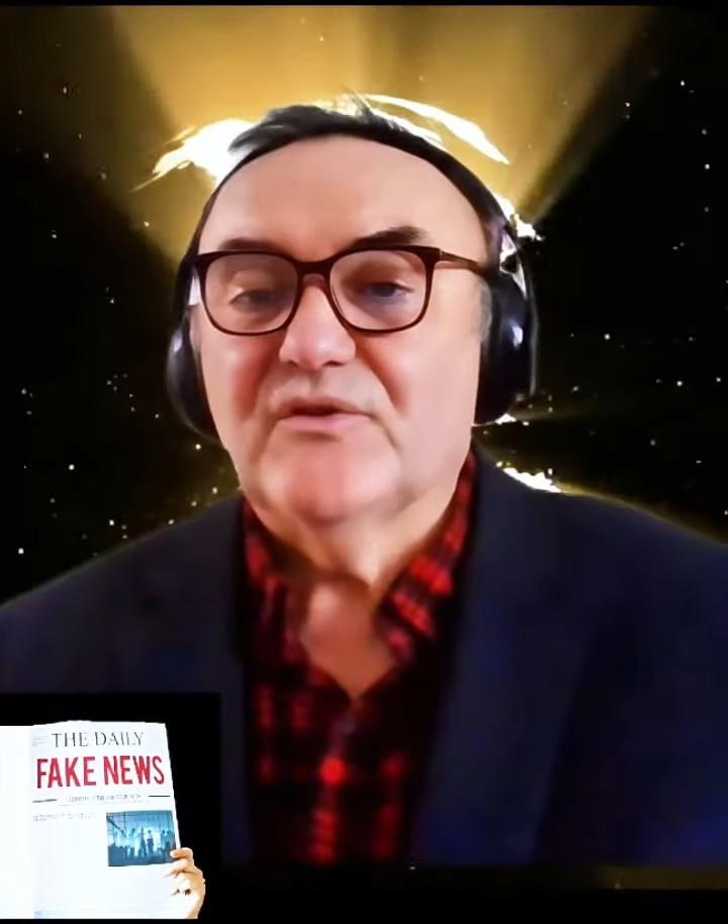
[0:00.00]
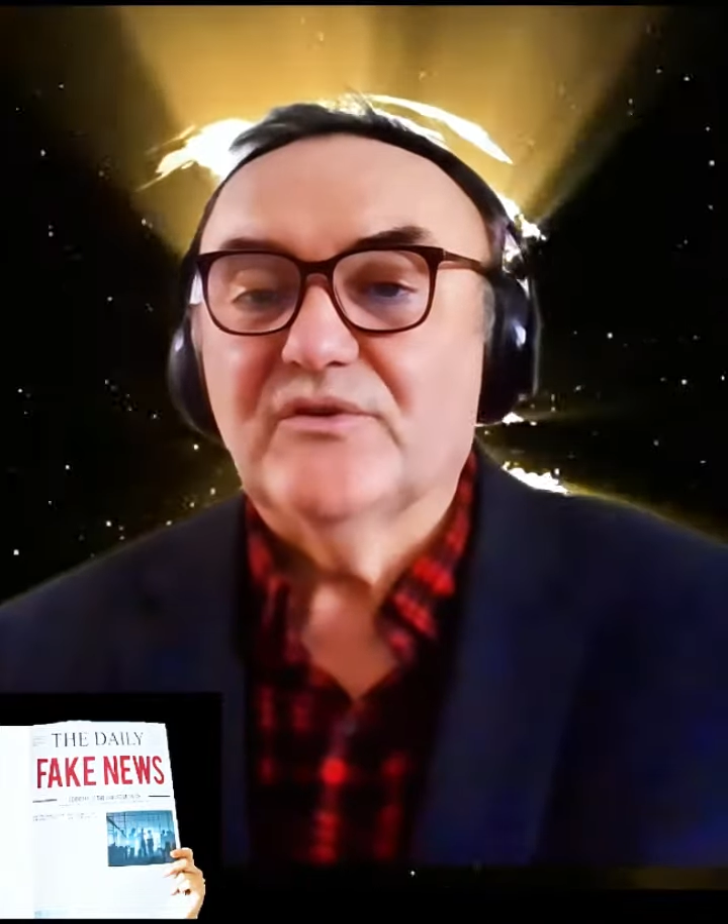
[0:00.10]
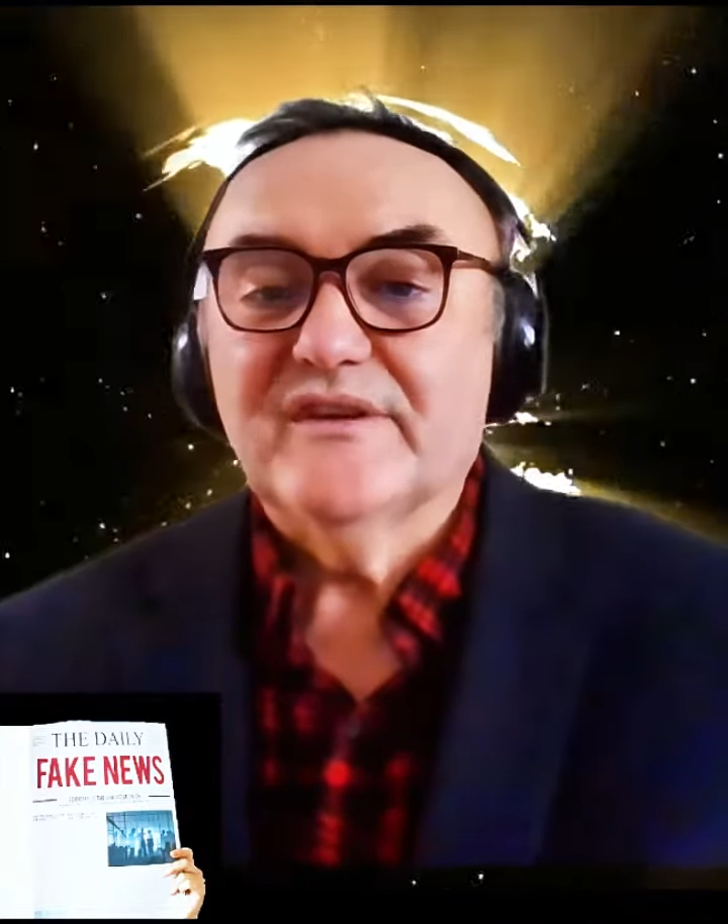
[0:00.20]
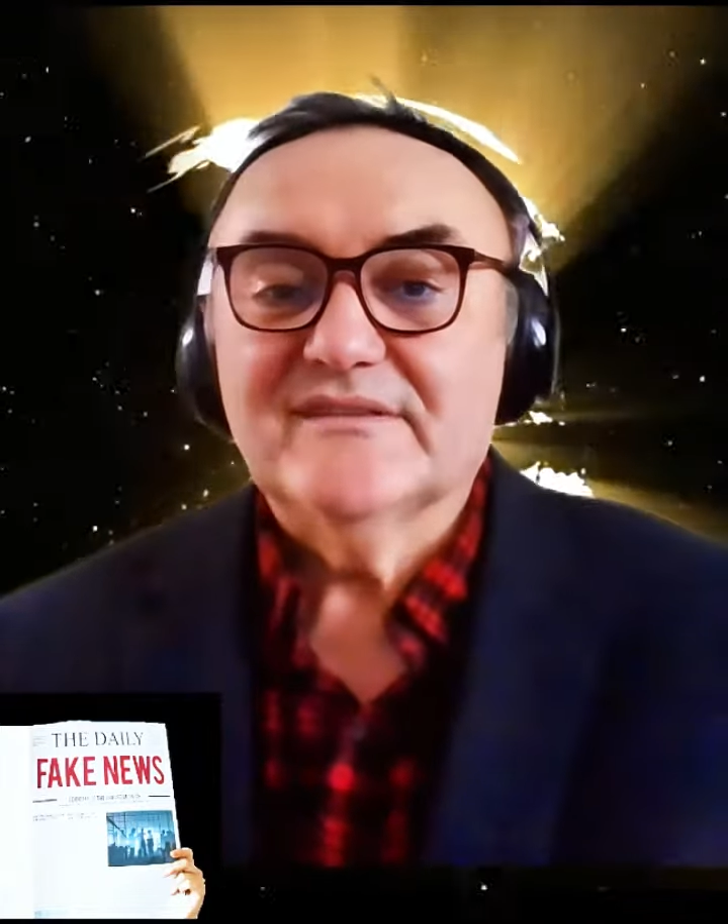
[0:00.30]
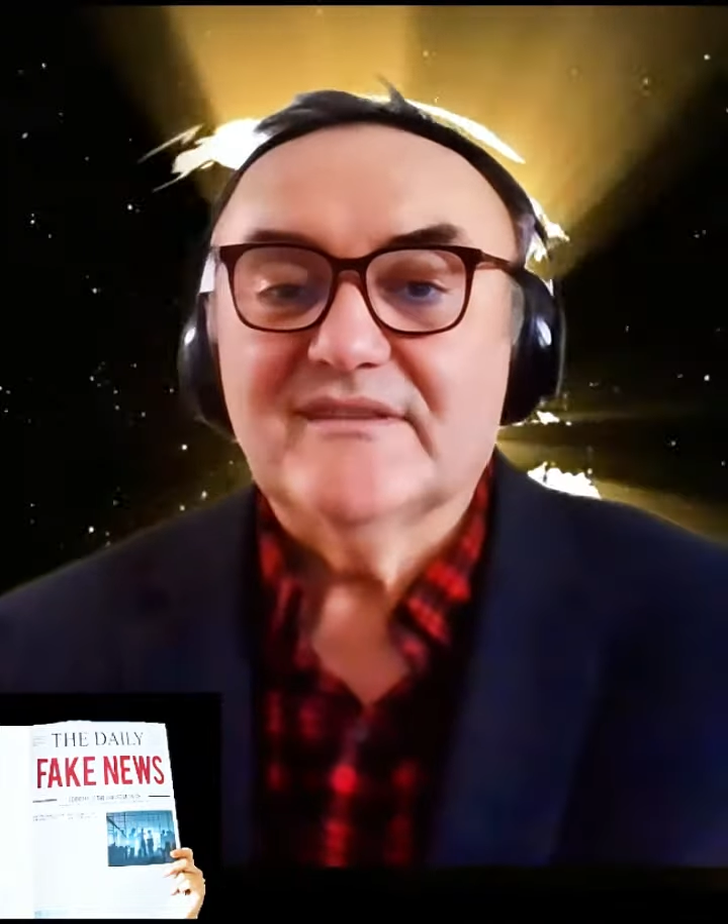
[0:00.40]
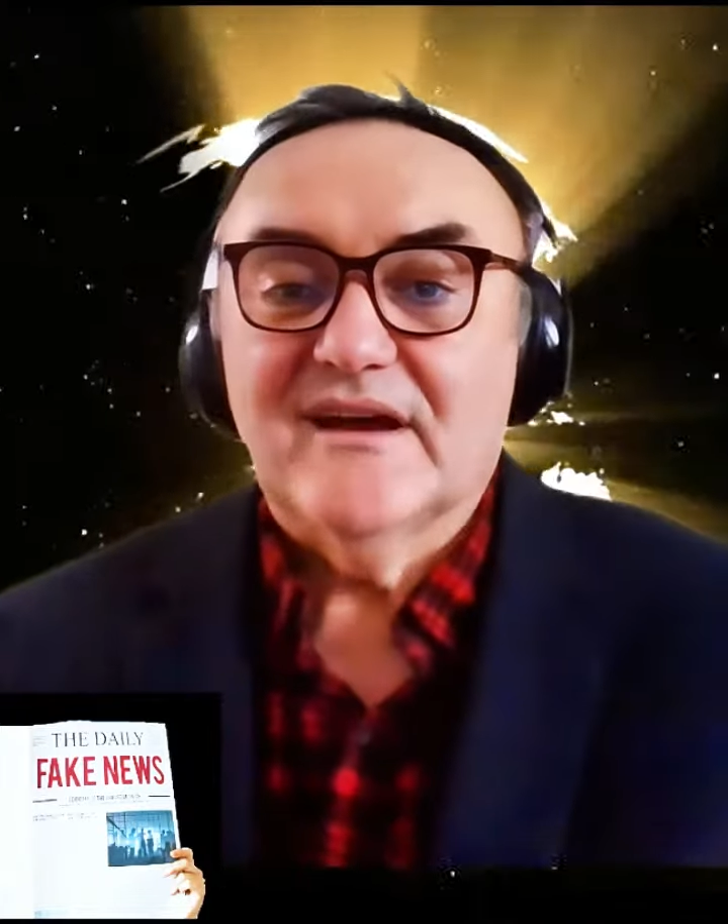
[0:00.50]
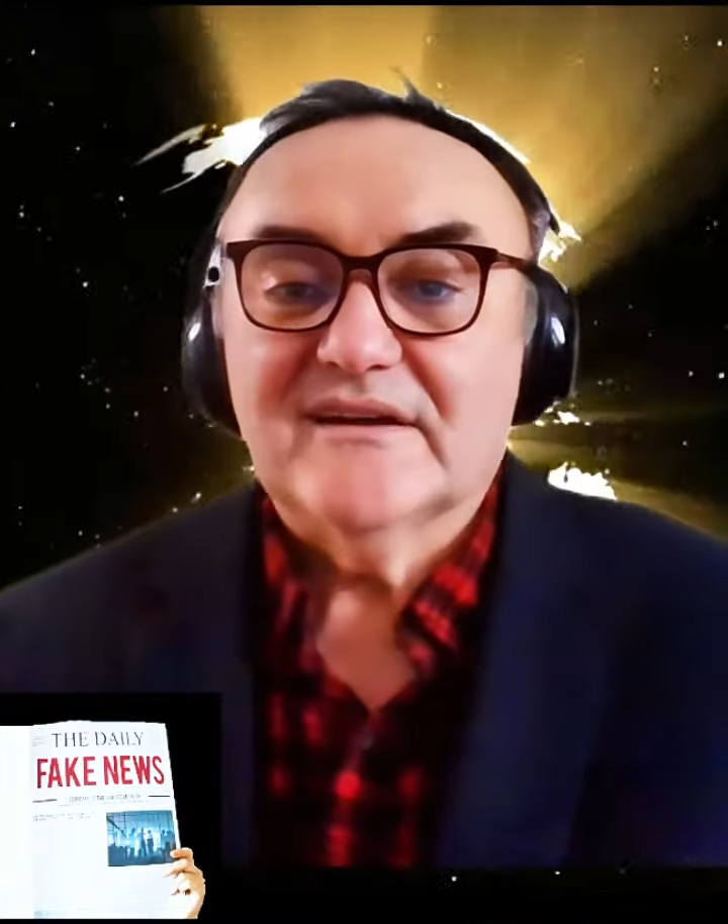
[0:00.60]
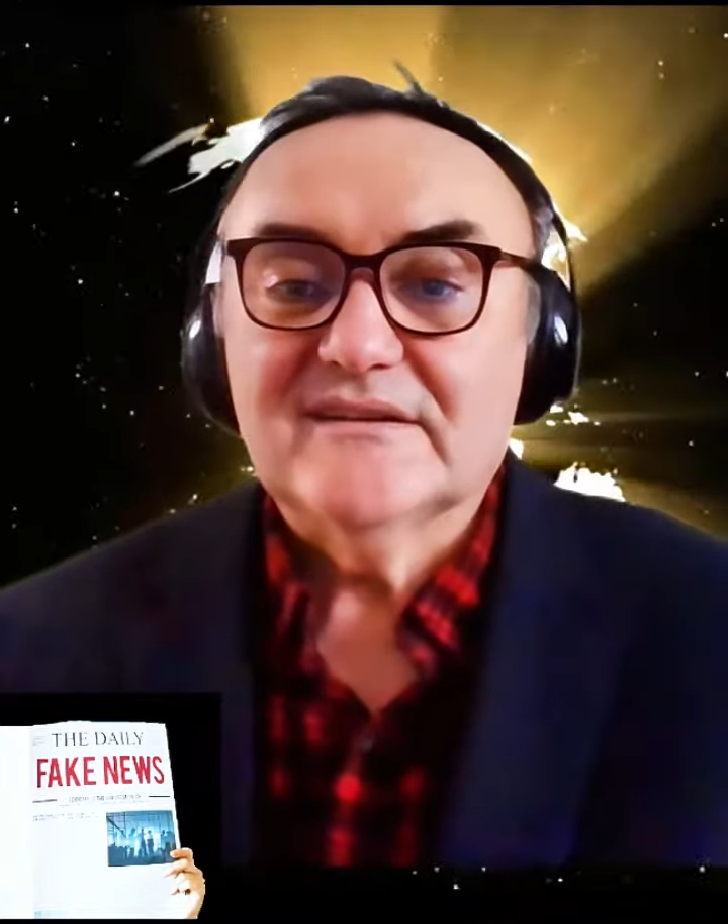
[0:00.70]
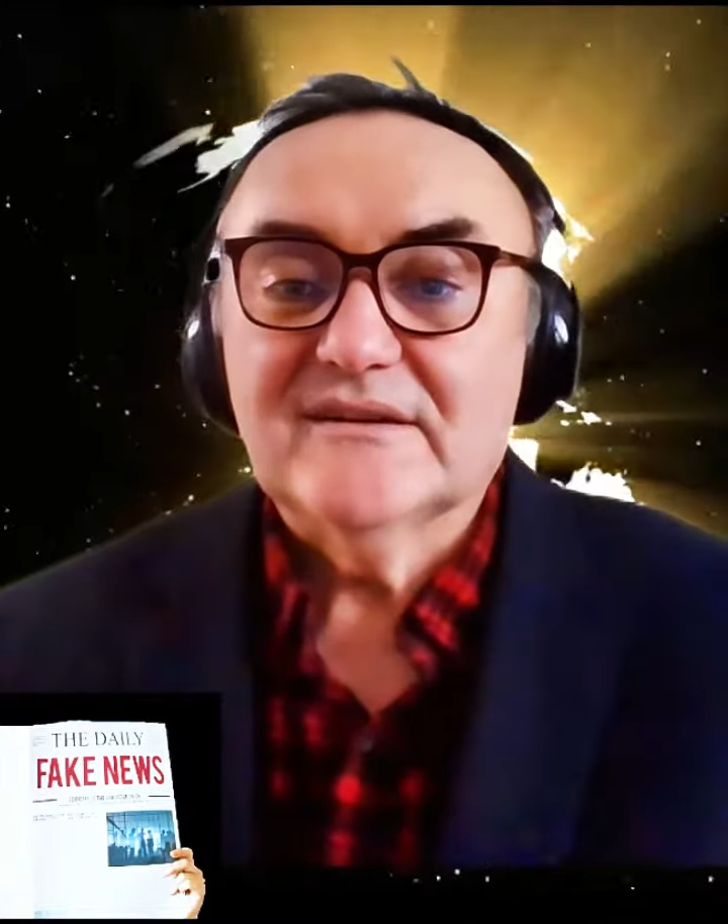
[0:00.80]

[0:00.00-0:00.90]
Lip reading: for the attack,